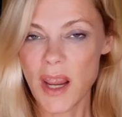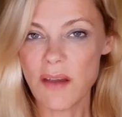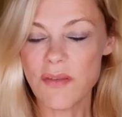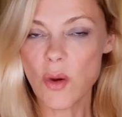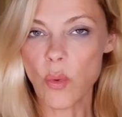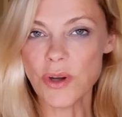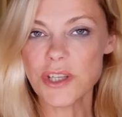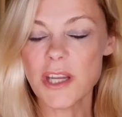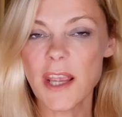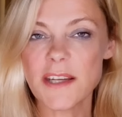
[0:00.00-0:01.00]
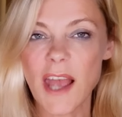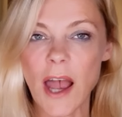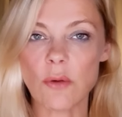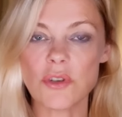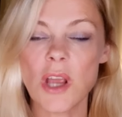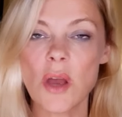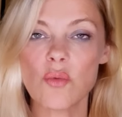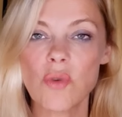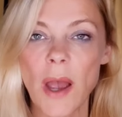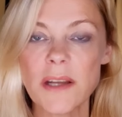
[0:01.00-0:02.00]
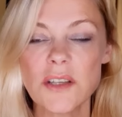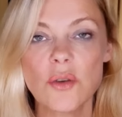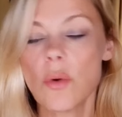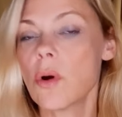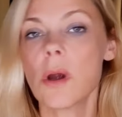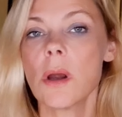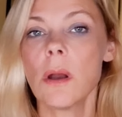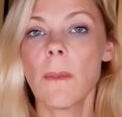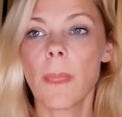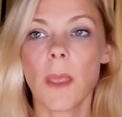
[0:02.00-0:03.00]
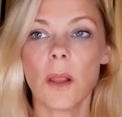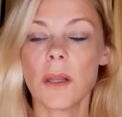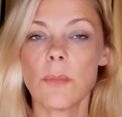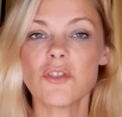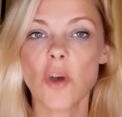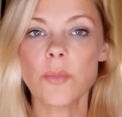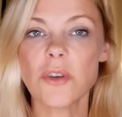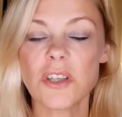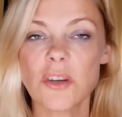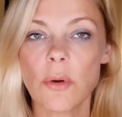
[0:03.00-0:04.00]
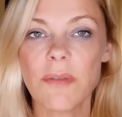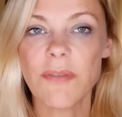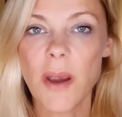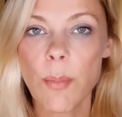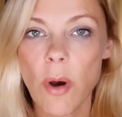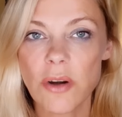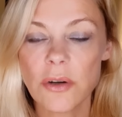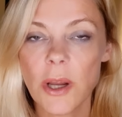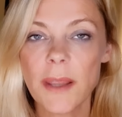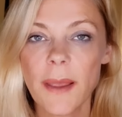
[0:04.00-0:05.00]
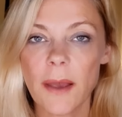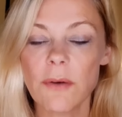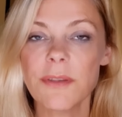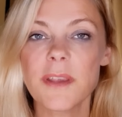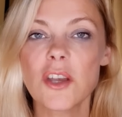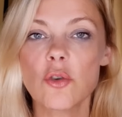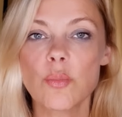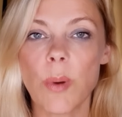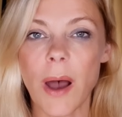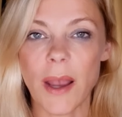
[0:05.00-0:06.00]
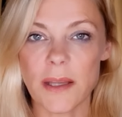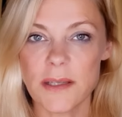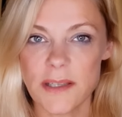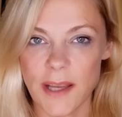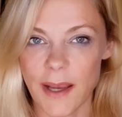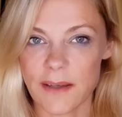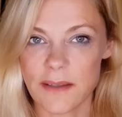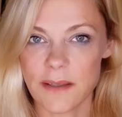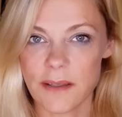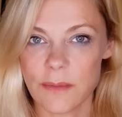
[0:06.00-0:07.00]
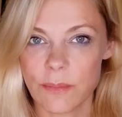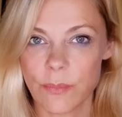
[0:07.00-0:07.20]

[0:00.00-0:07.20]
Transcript: If you want to get out, write your limerent object, your affair partner, a healthy goodbye text.